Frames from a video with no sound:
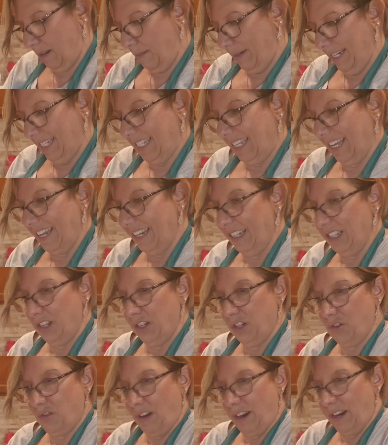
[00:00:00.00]
I'm excited
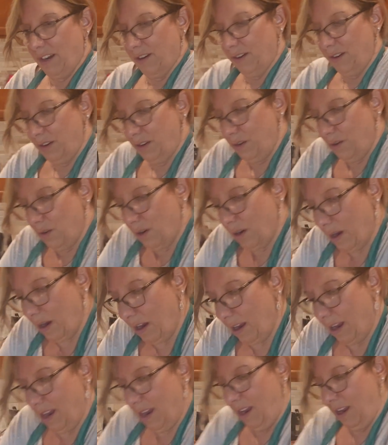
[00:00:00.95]
to try our new
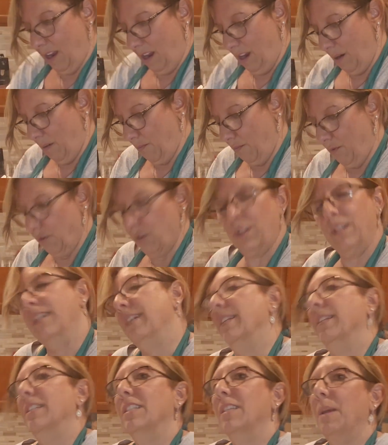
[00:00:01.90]

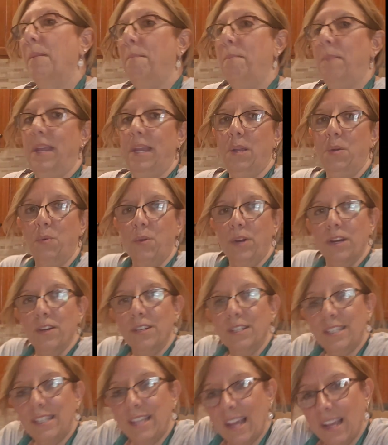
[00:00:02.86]
Brilliance bakeware
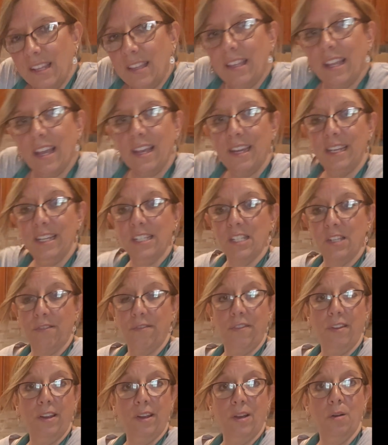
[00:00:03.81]
set that is
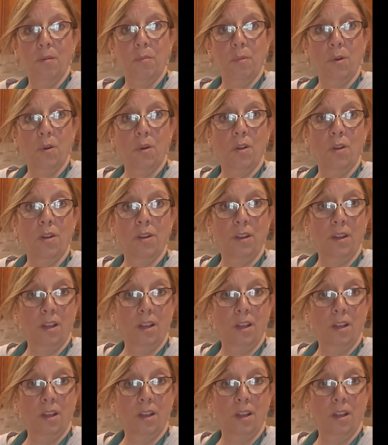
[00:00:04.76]
available